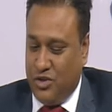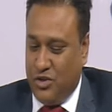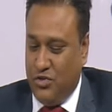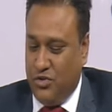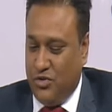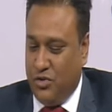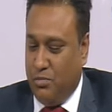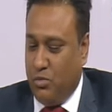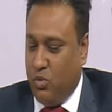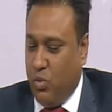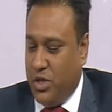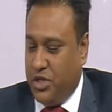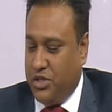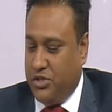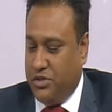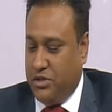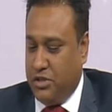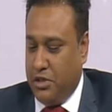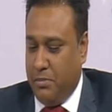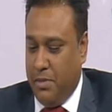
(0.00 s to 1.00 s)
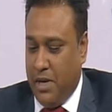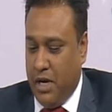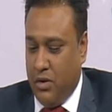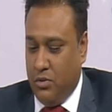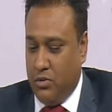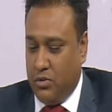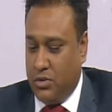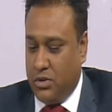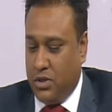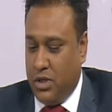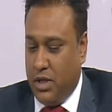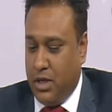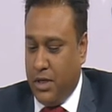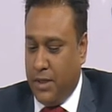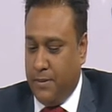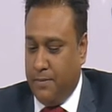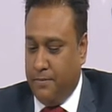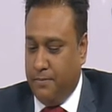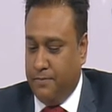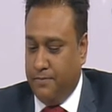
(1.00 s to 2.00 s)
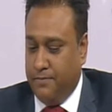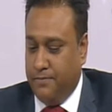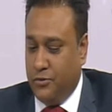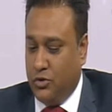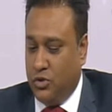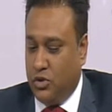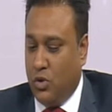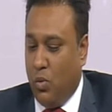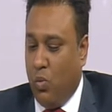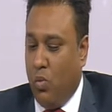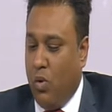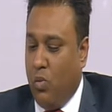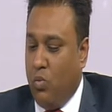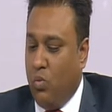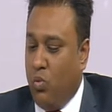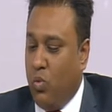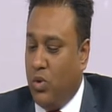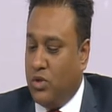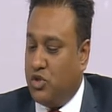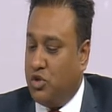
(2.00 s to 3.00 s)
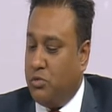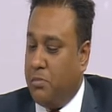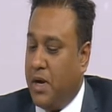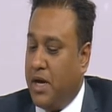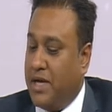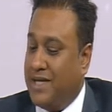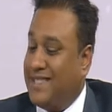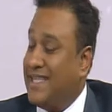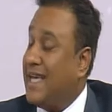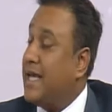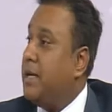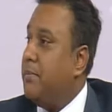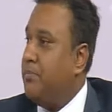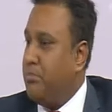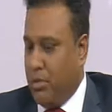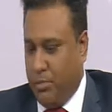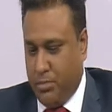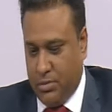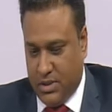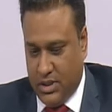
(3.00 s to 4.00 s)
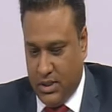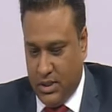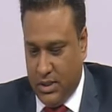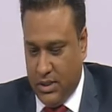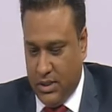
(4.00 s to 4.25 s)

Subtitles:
you some questions about someone wants to buy a second property.